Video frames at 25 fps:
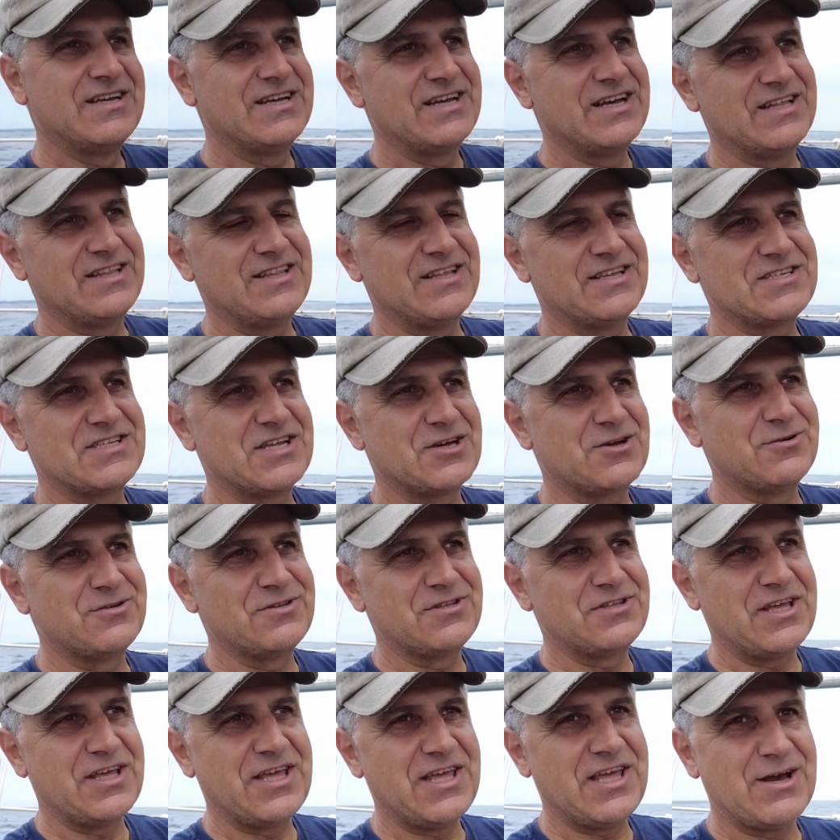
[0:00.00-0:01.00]
and the
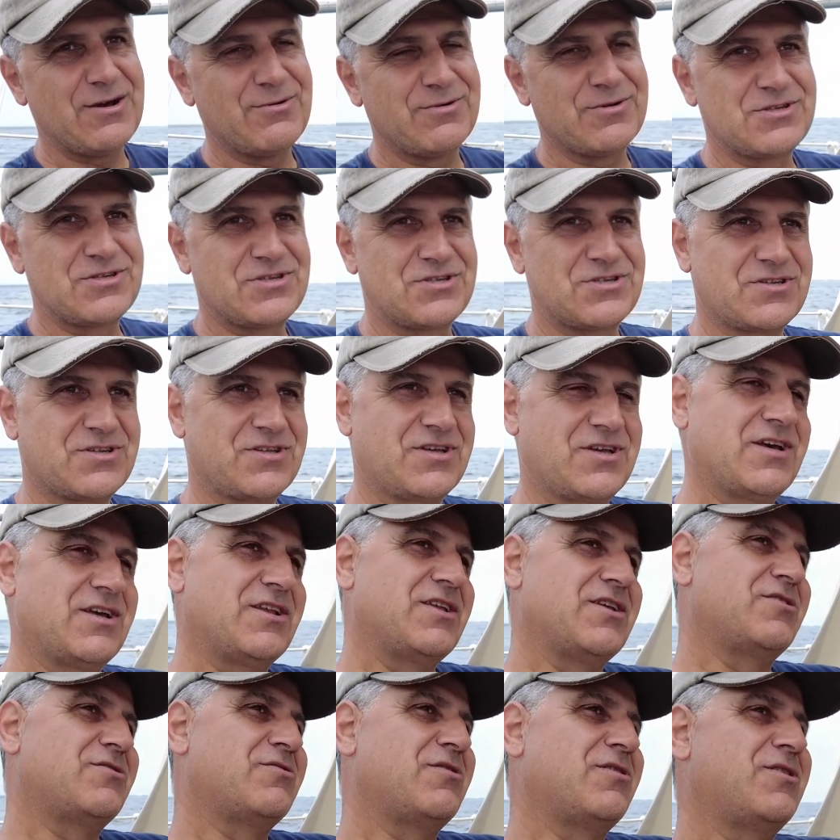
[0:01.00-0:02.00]
second day I was
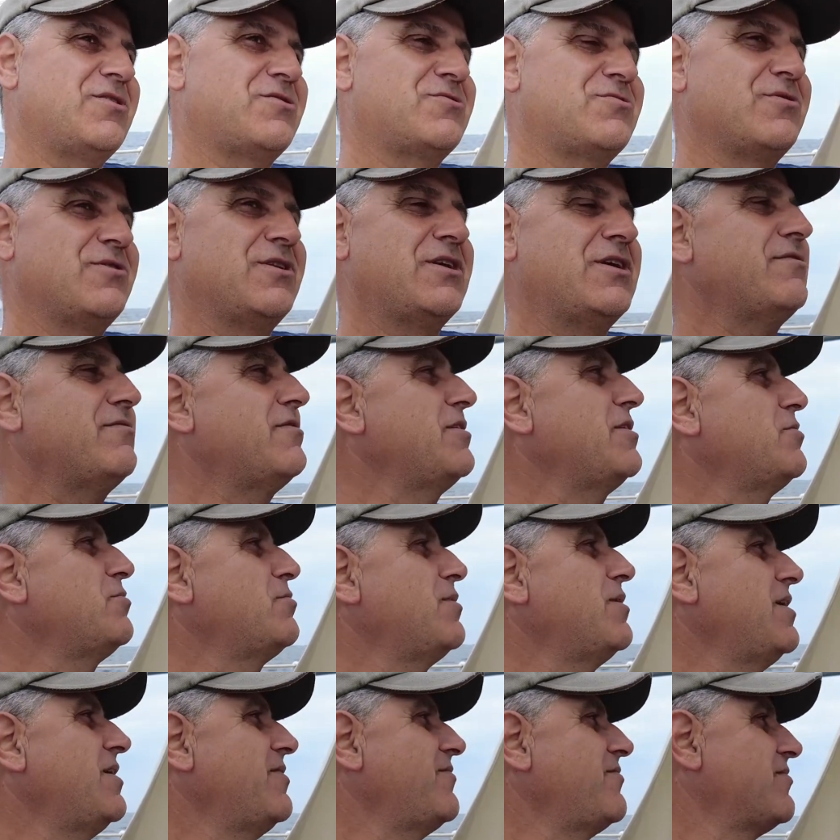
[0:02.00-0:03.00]
getting ready to leave
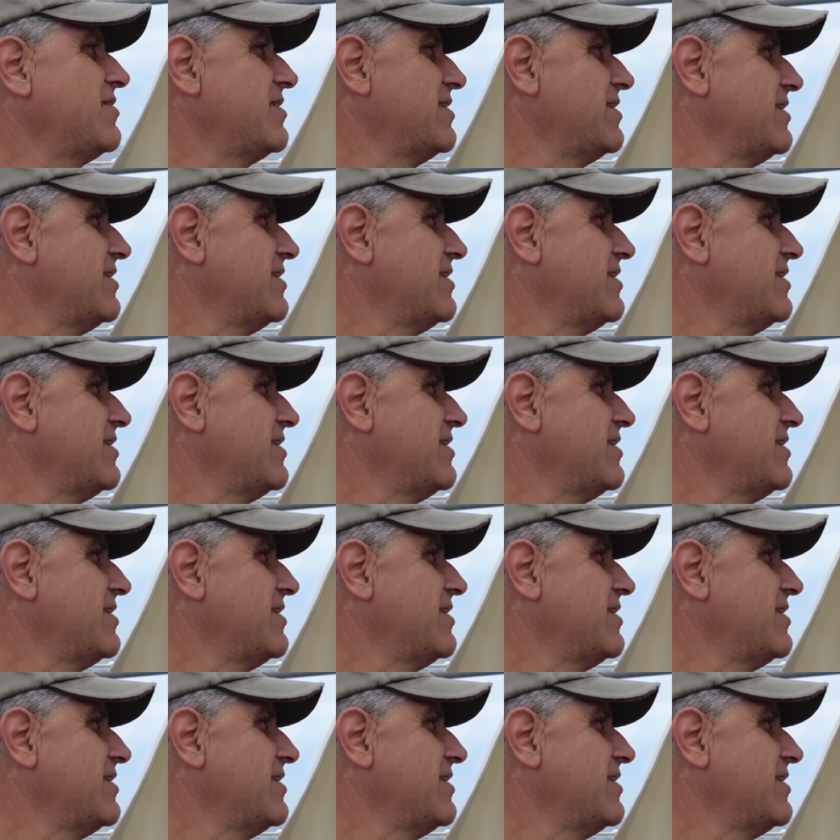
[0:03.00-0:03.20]
anyway.